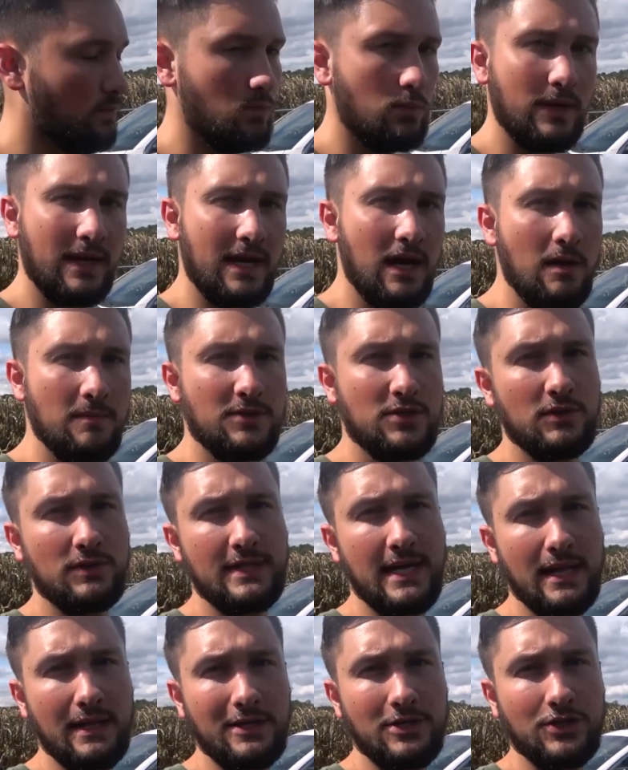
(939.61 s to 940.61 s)
when it comes to a
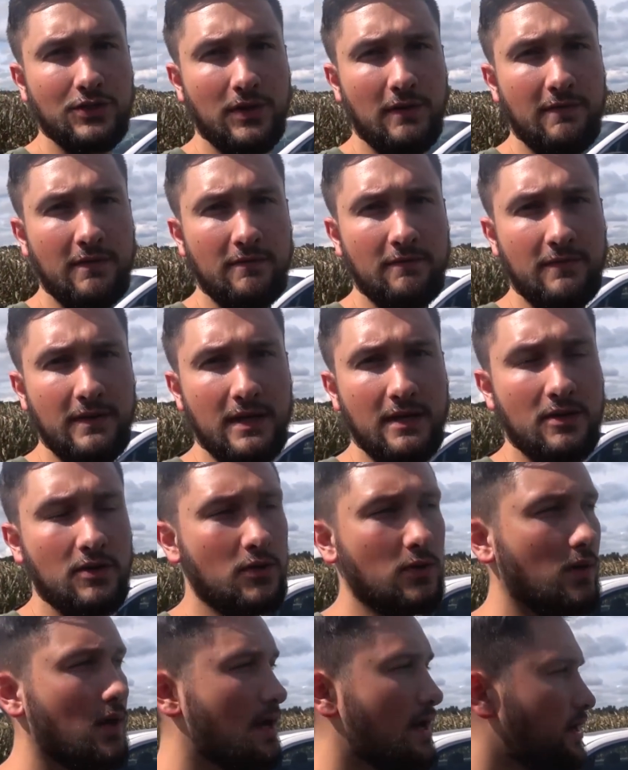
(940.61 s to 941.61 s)
daily driven
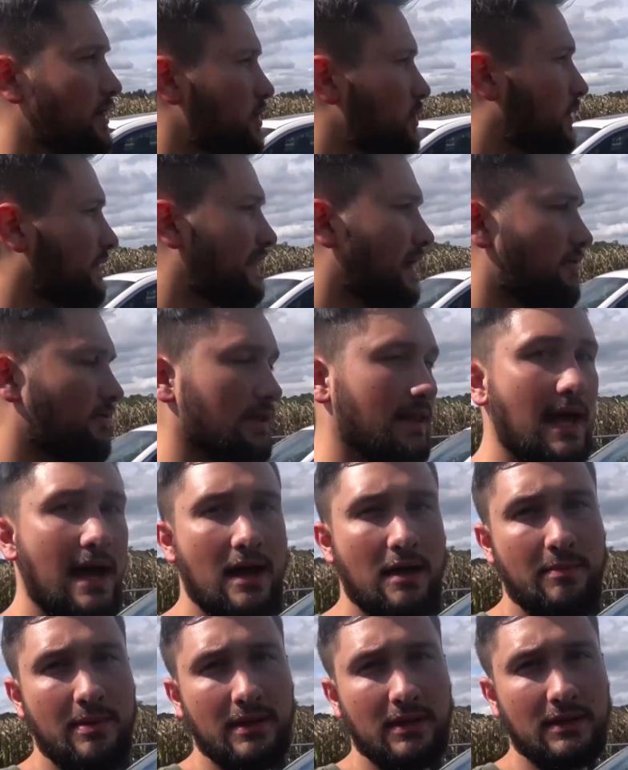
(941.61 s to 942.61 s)
vehicle, you want that
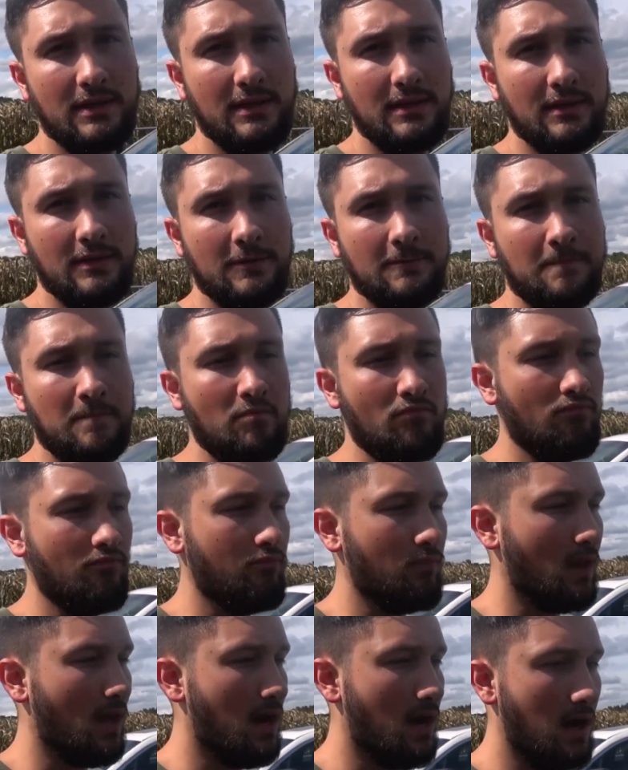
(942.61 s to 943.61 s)
reliability.
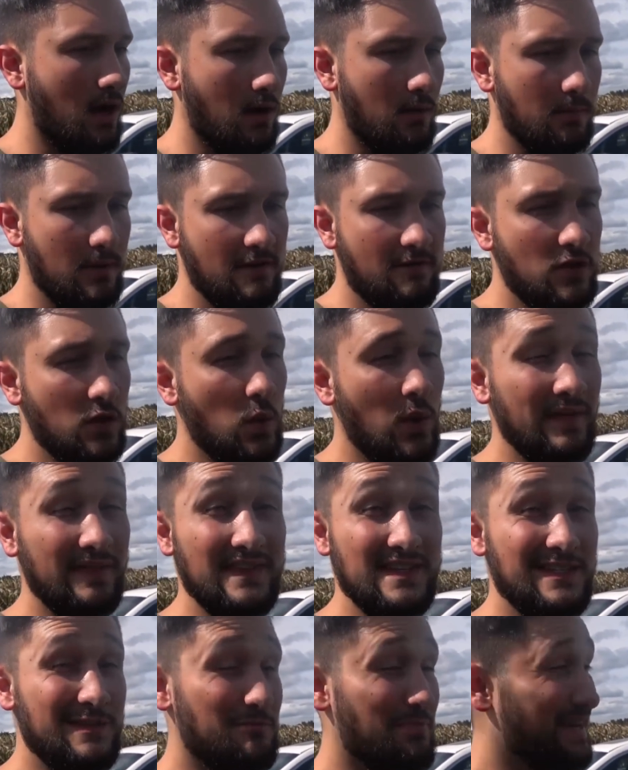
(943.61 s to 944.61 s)
If you want
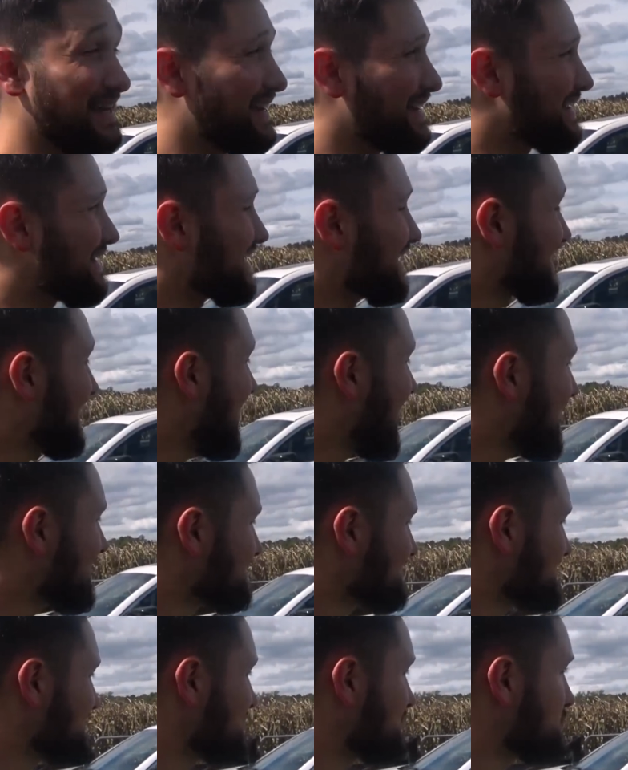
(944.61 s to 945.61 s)
the speed, it
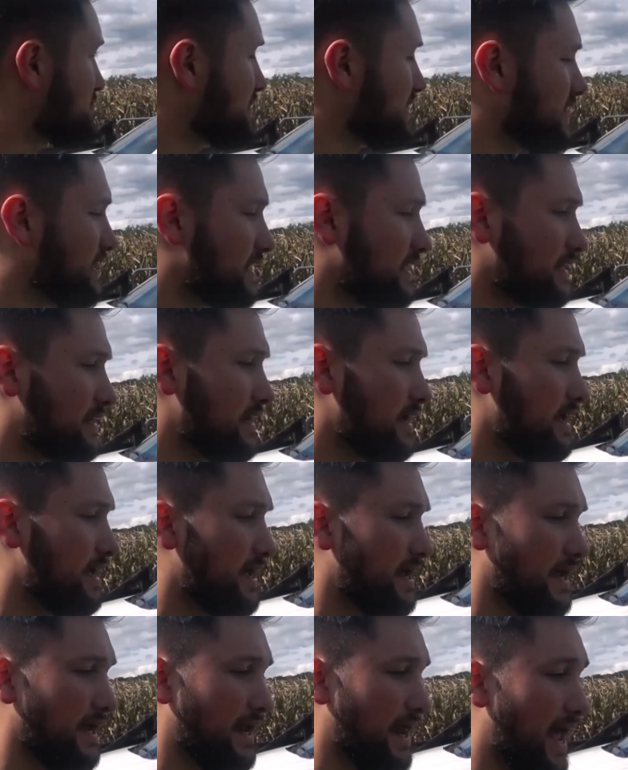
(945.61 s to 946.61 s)
has the speed,
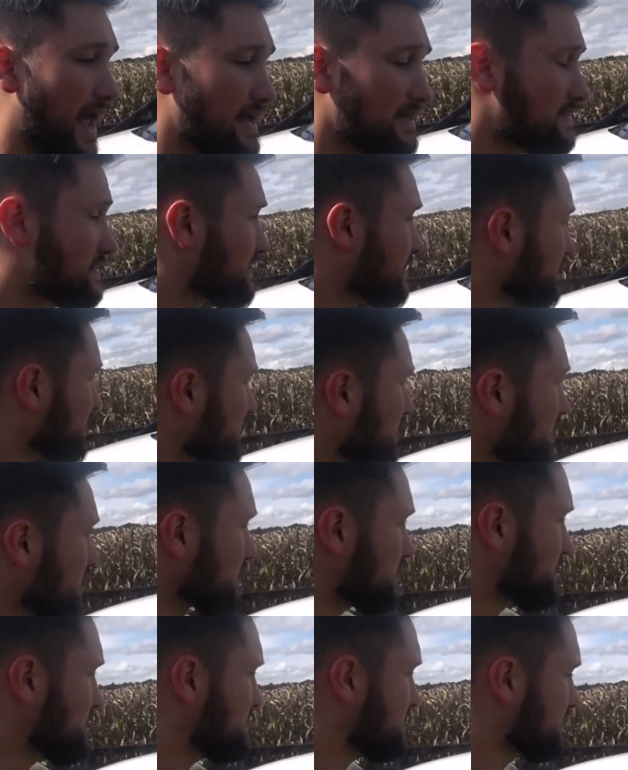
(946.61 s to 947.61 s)
it has the
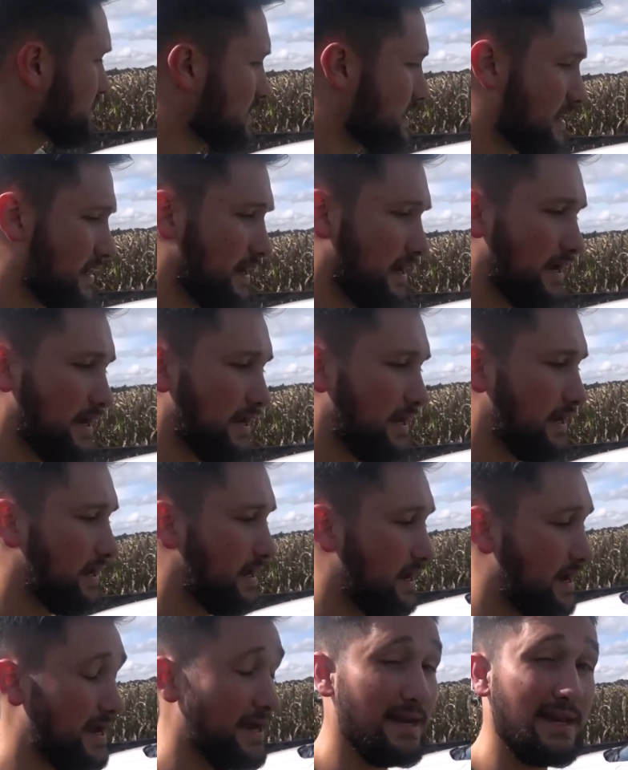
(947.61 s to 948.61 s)
looks,
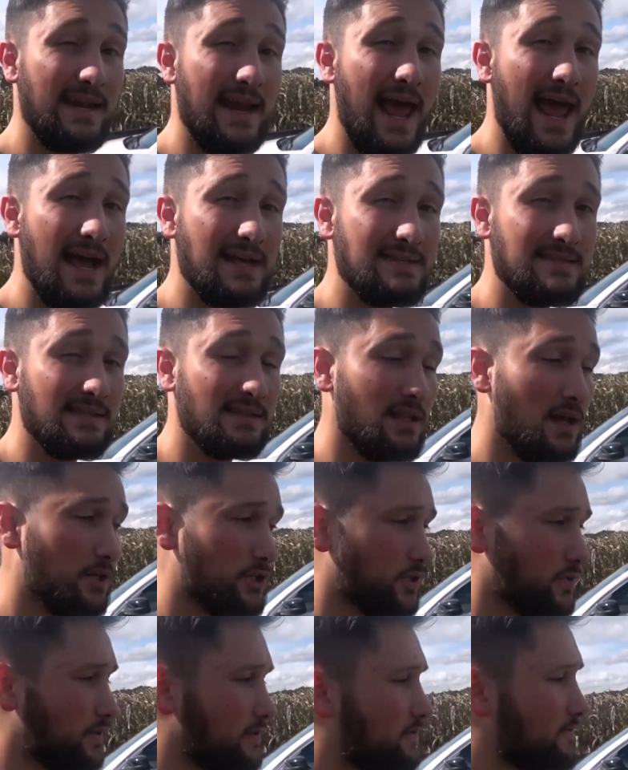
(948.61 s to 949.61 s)
and it has the
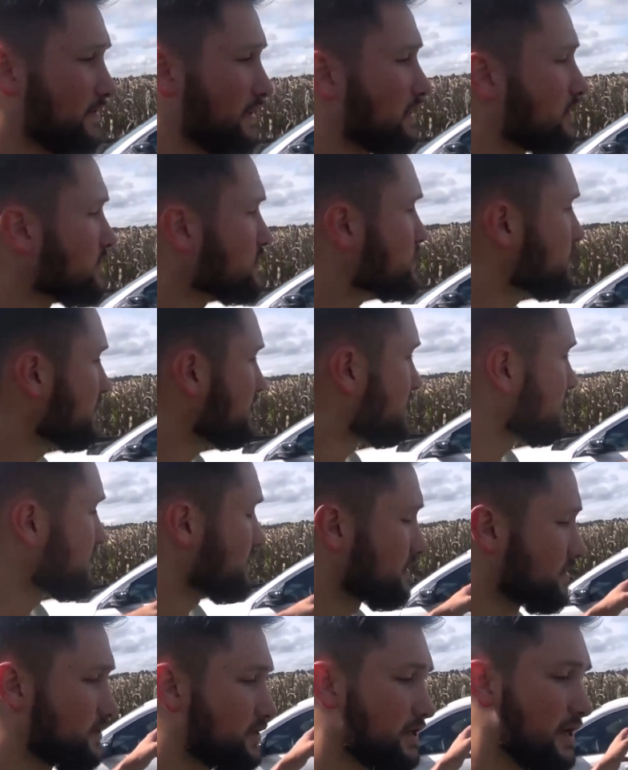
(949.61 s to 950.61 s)
luxury feels with
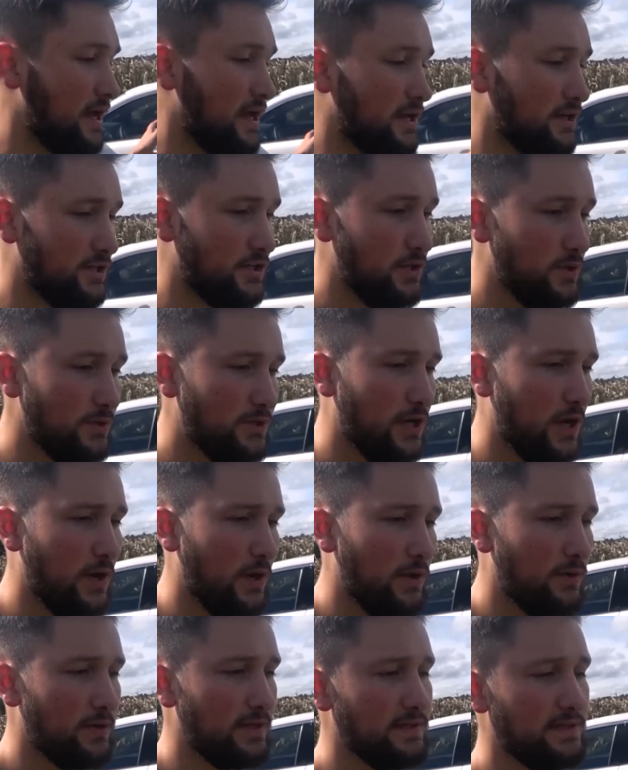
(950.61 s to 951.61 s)
the
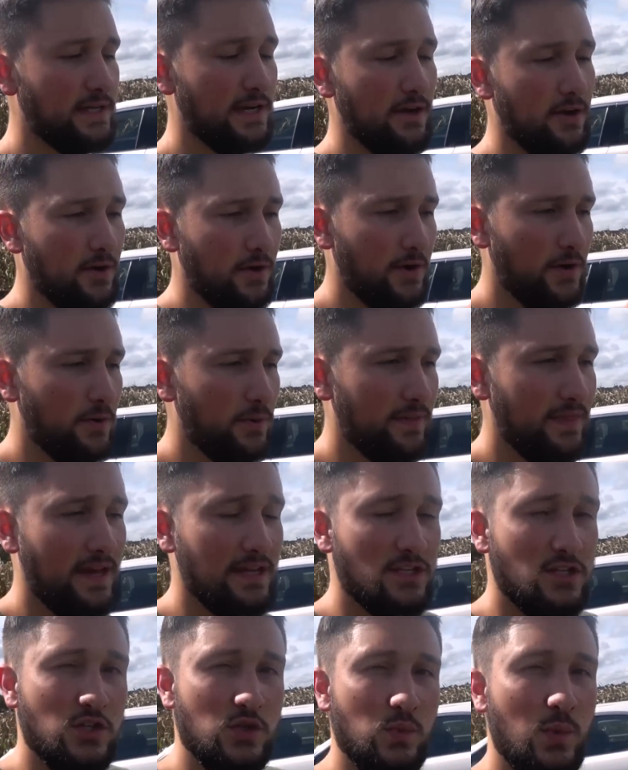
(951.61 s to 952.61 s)
two-tone interior with
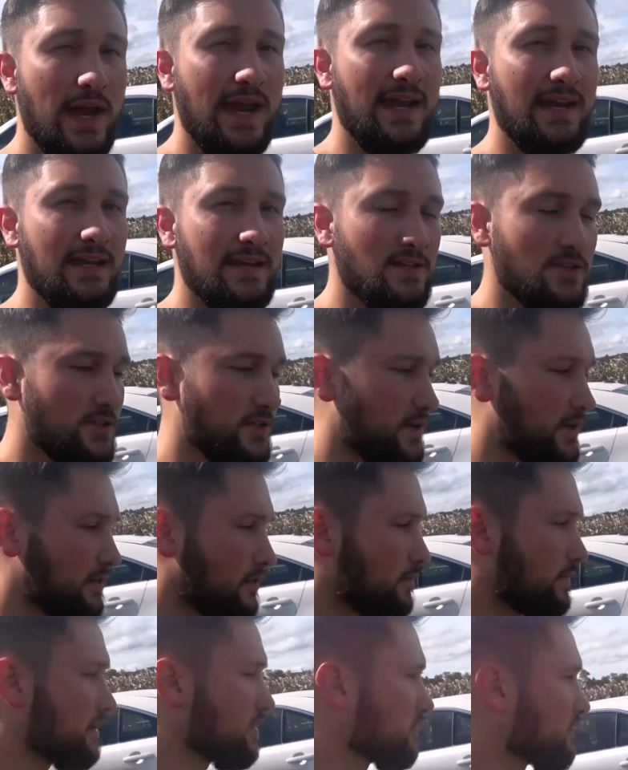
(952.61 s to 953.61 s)
that suede insert in
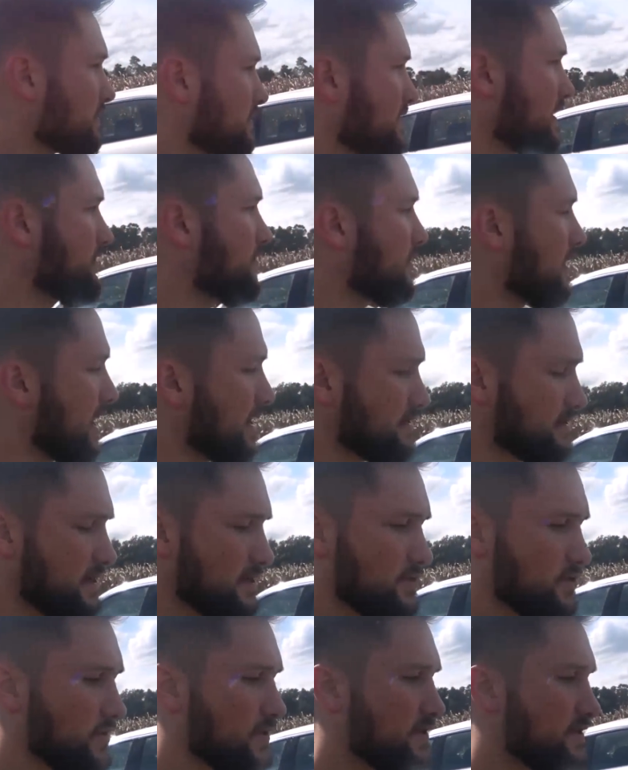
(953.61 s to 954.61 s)
the middle and leather
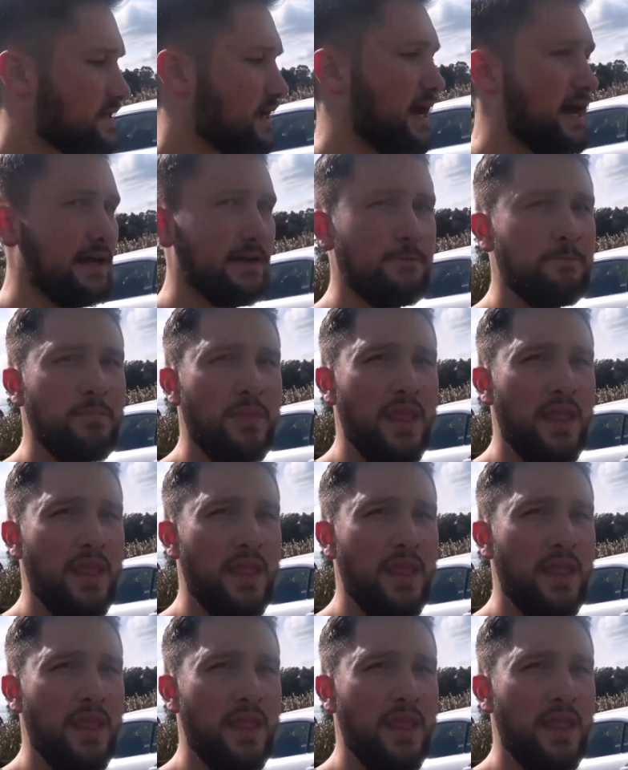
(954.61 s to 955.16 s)
accents on the side.